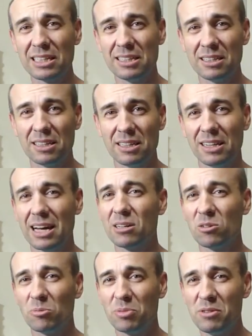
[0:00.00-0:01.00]
in
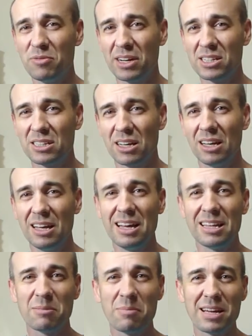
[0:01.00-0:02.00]
Nagano Prefecture.
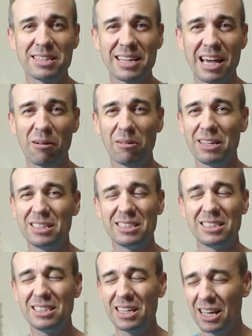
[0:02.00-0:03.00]
The main tower
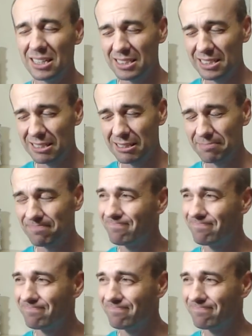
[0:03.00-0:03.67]
is just